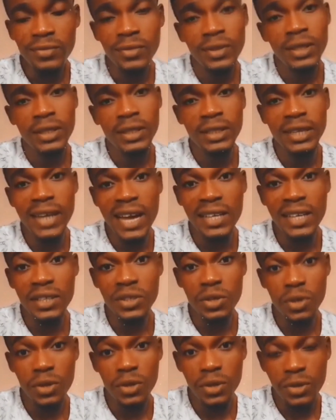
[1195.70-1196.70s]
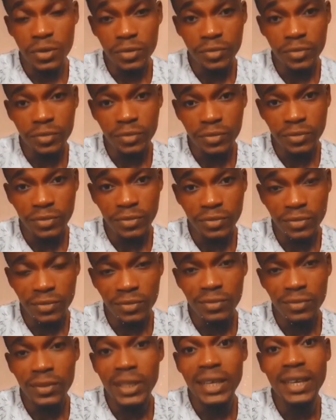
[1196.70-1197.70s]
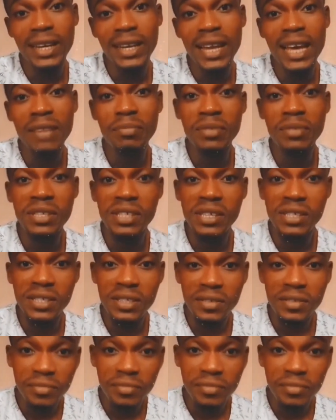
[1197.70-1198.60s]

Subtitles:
The guy they talk. He likes business.